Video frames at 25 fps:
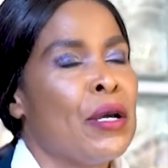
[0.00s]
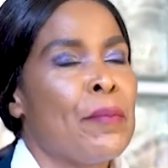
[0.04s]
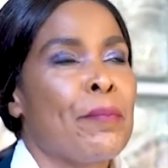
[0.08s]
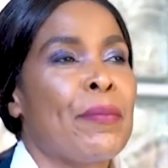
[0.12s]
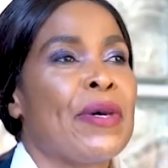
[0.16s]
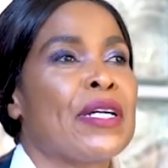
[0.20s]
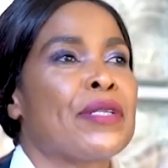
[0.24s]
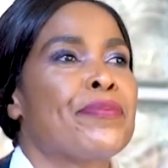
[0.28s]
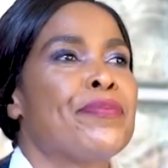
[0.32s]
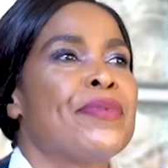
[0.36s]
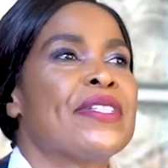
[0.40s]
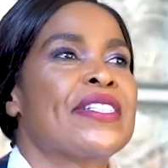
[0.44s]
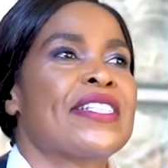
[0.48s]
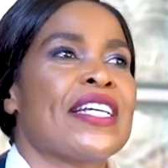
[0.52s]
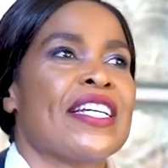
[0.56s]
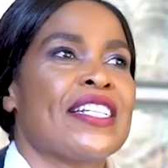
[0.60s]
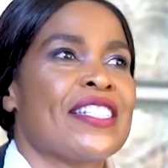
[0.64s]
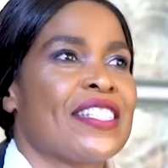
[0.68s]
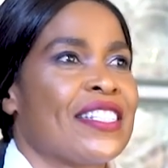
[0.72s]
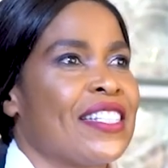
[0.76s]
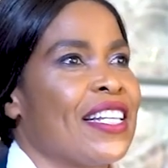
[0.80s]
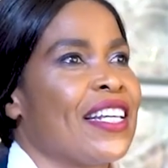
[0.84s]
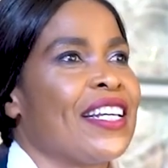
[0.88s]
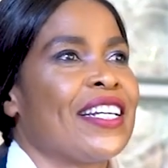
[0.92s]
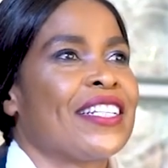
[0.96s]
But
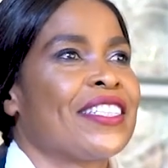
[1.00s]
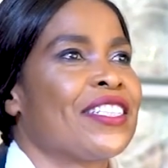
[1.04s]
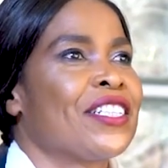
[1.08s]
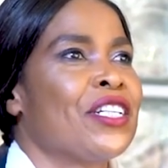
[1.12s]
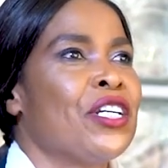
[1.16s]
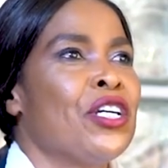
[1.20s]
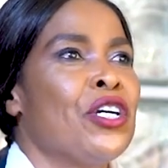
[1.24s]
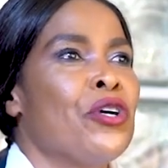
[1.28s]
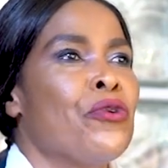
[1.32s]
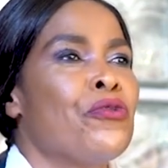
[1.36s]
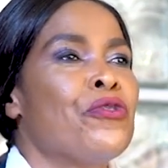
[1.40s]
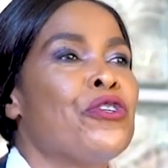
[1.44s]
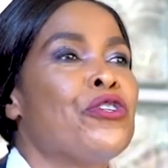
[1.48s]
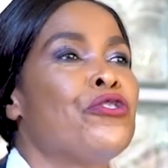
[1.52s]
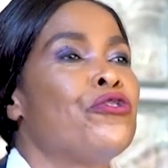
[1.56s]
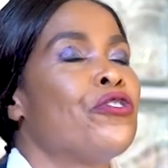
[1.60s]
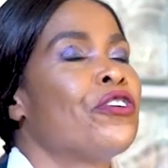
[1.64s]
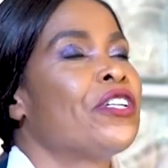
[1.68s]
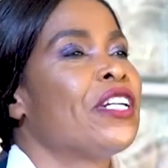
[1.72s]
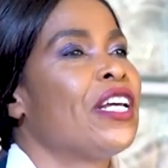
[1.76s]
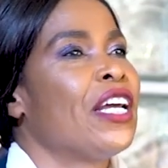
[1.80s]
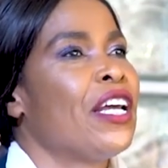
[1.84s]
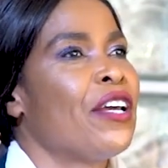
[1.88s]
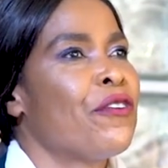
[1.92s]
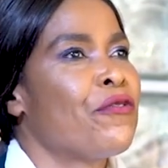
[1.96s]
besides that, we
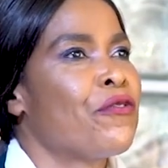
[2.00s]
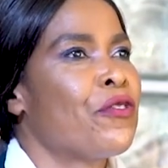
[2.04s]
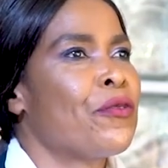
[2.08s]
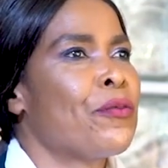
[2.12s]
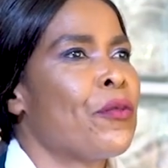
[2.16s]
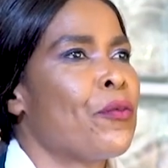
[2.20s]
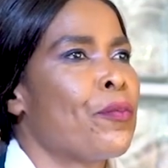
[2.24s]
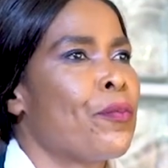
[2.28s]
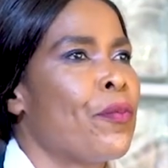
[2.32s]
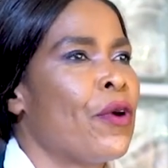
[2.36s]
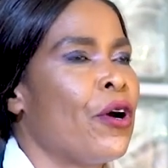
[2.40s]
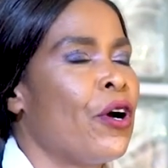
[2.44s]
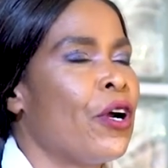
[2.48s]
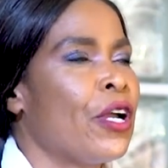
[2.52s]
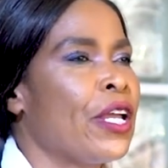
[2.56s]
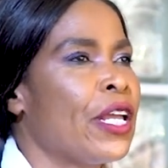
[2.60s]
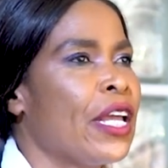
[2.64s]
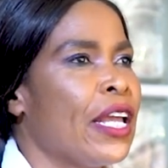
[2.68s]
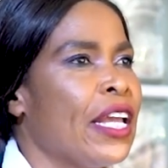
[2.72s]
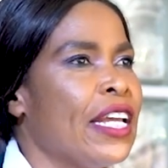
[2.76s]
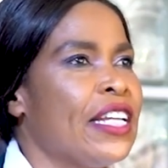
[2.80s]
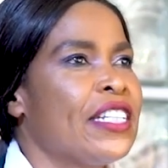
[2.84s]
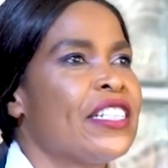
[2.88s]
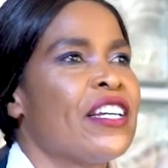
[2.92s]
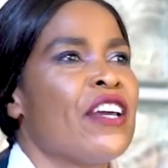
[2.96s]
don't have
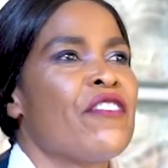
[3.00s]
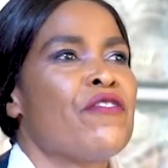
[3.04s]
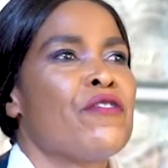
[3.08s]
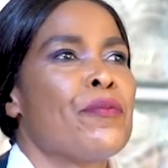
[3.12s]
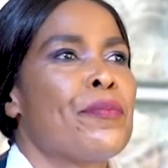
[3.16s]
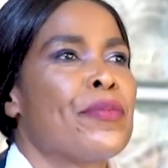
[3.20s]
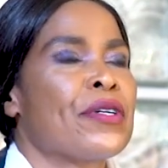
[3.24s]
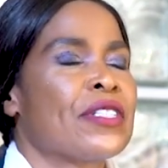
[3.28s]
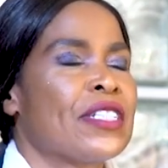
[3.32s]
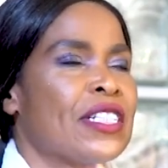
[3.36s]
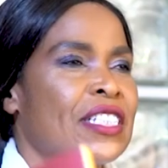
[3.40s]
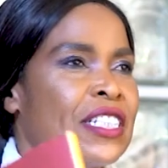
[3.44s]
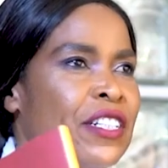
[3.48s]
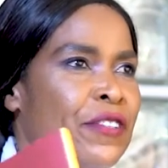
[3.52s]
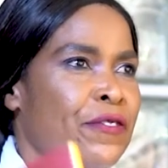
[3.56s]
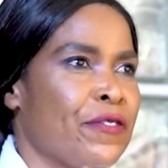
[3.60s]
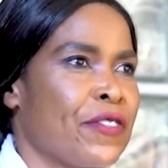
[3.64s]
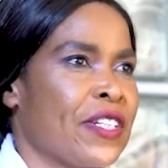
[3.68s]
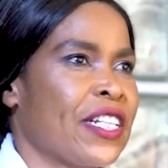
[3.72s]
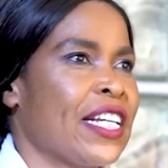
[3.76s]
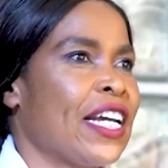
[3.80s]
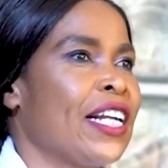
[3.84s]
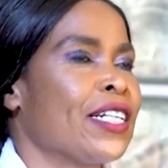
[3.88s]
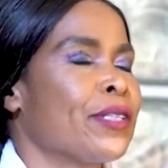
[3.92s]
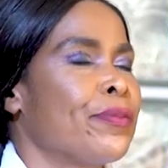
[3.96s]
a HIV
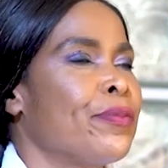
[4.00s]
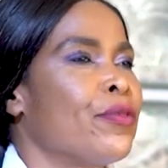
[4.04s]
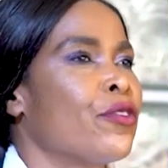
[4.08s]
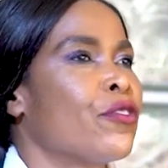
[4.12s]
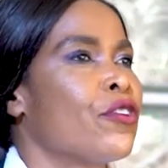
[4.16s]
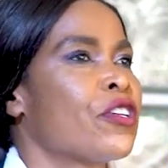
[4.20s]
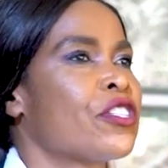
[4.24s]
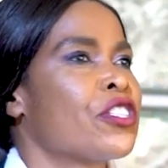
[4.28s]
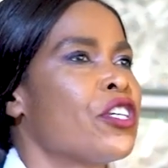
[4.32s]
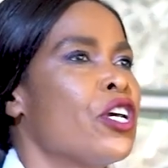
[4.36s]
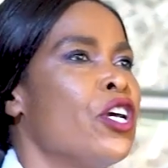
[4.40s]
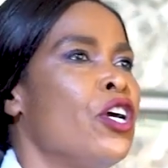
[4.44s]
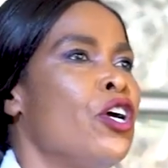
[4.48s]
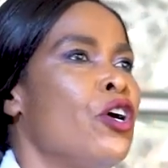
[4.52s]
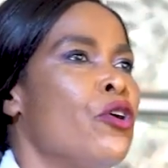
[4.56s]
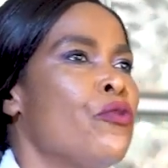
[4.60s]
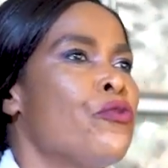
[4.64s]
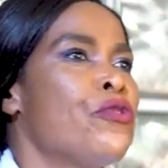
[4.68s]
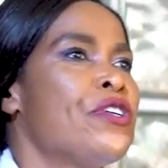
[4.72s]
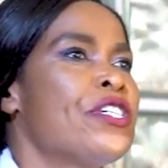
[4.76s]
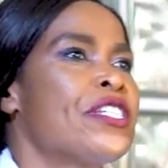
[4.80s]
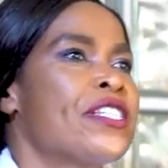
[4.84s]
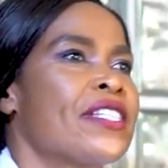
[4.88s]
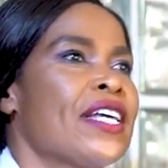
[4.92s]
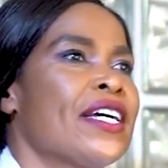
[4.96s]
positive child, because
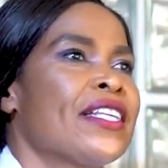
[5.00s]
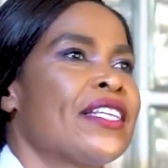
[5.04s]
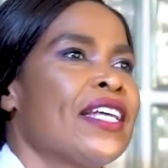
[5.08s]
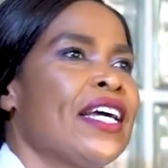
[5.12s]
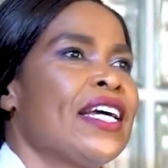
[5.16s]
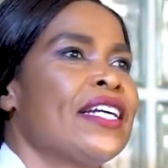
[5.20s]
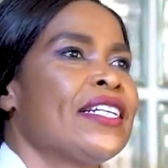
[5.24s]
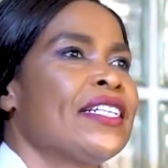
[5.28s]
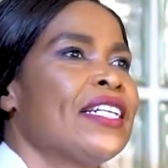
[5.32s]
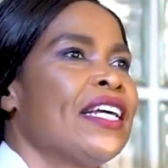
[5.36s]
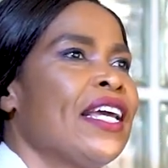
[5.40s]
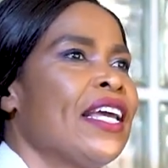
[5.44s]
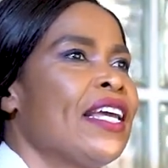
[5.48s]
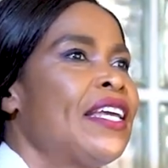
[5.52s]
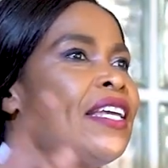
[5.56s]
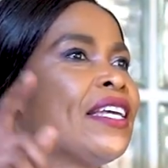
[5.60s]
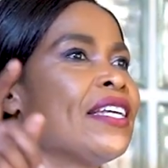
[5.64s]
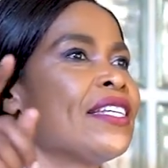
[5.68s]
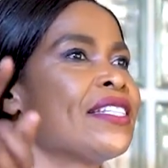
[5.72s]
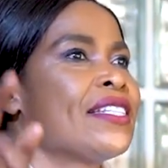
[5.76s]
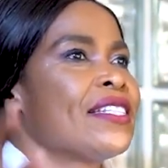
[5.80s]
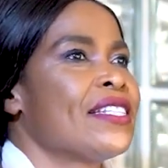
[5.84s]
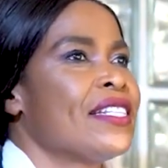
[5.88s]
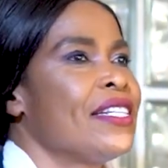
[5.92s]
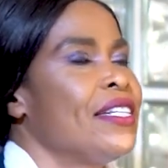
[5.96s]
we start at
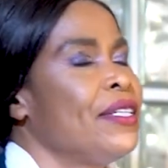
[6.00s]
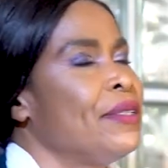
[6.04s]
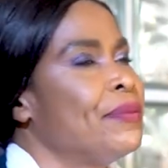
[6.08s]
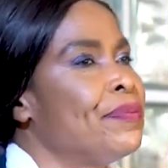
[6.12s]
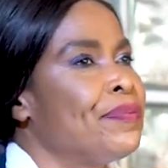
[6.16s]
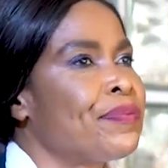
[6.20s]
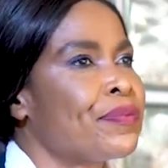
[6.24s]
ANC,